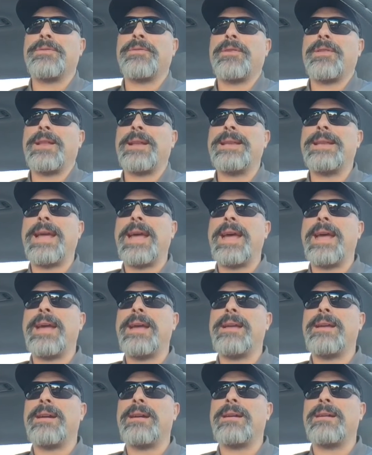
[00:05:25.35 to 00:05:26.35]
for the
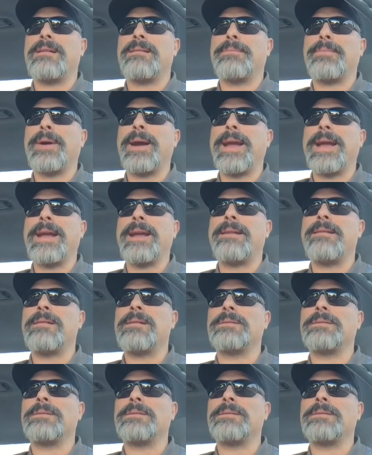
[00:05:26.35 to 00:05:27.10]
day. I prayed.